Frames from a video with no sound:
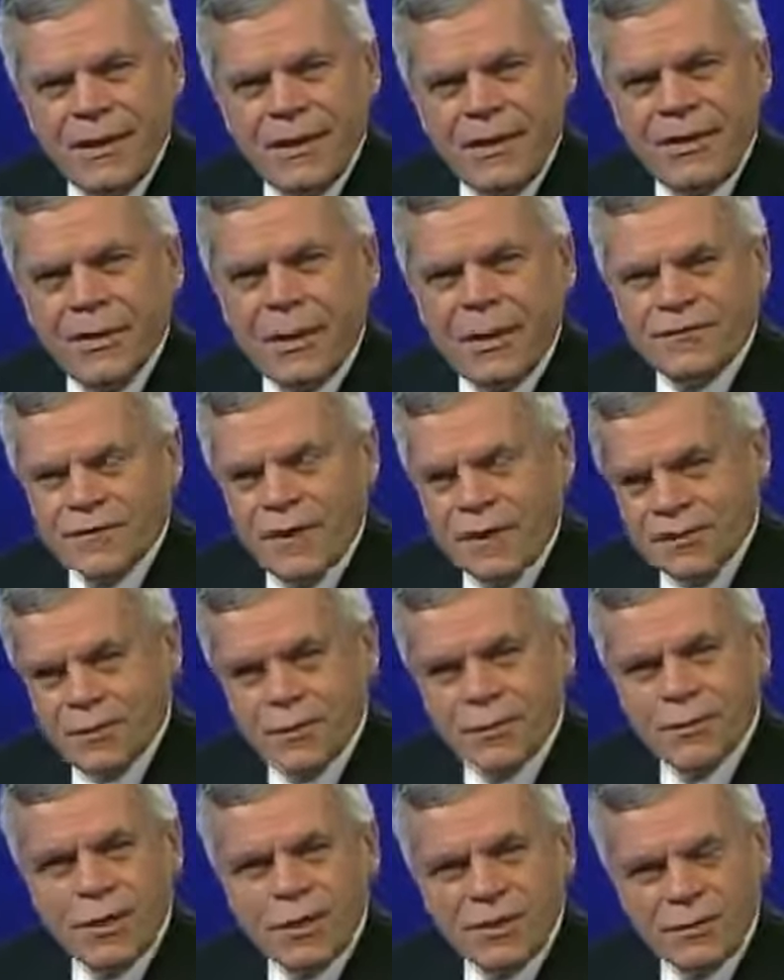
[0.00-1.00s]
You know, I've talked
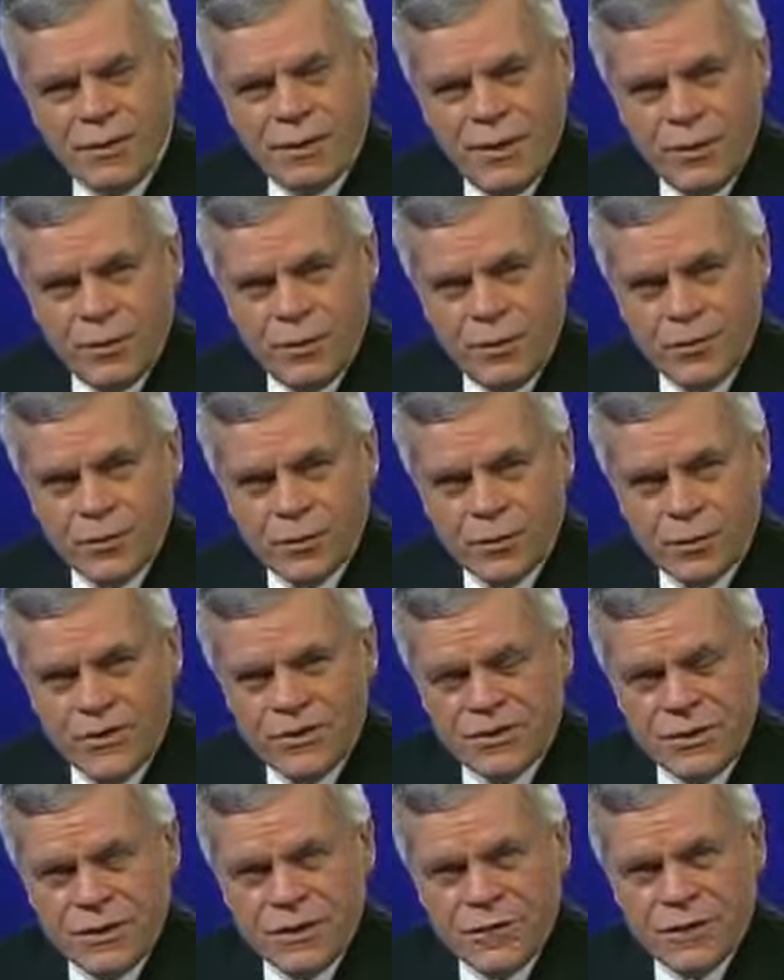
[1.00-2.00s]
to a lot of people in the
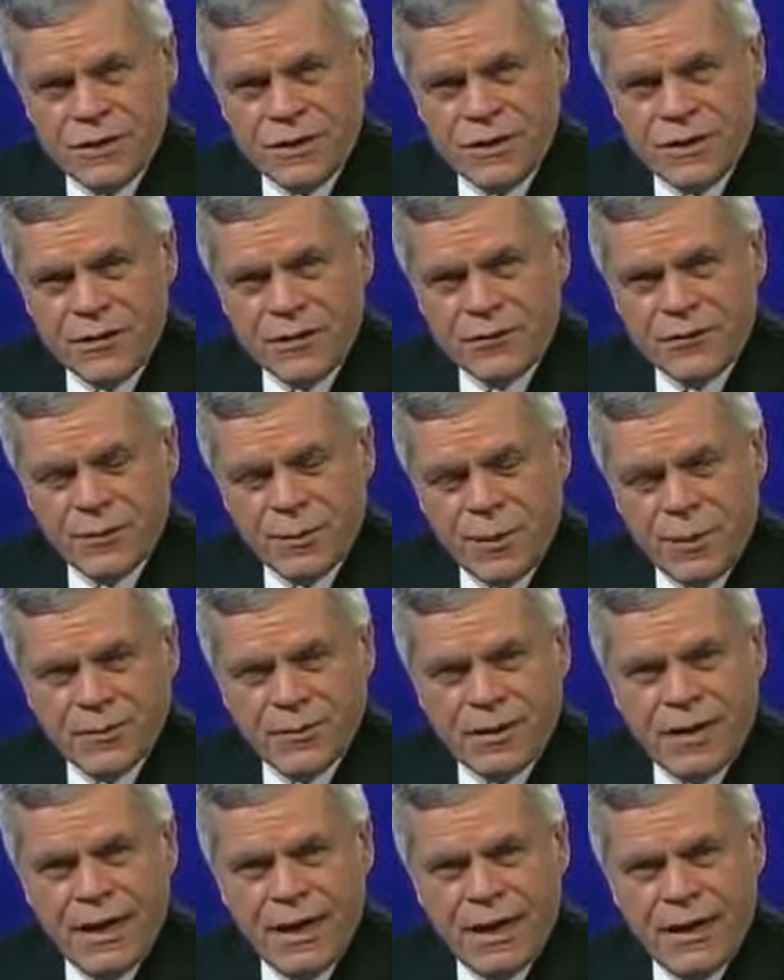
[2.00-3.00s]
region over the years about
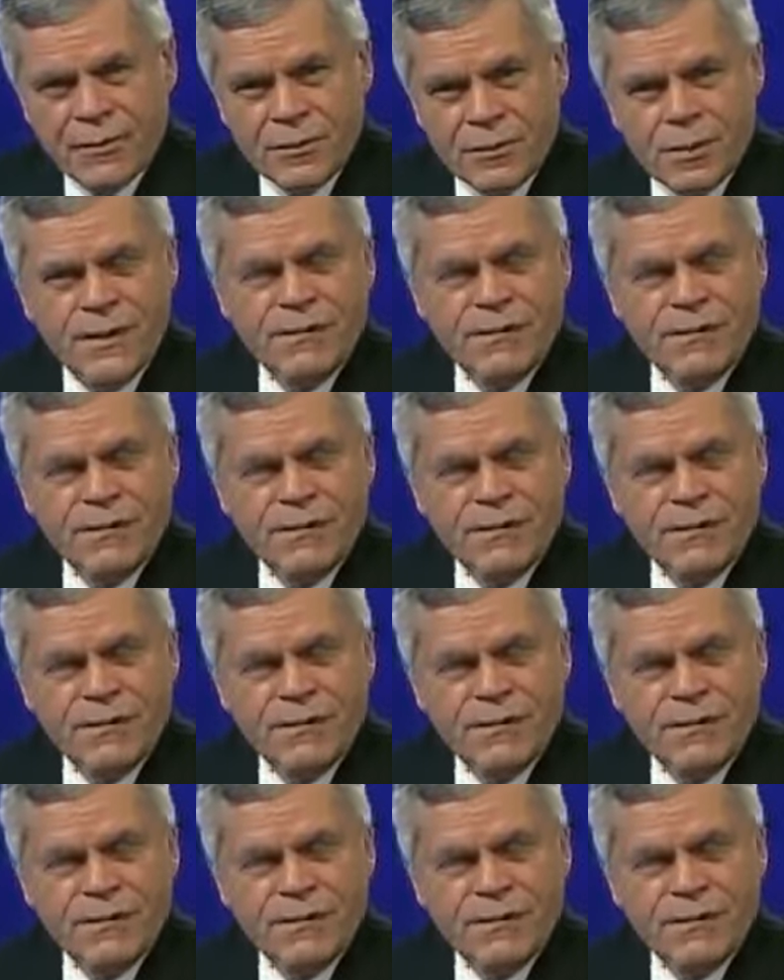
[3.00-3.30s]
Niagara,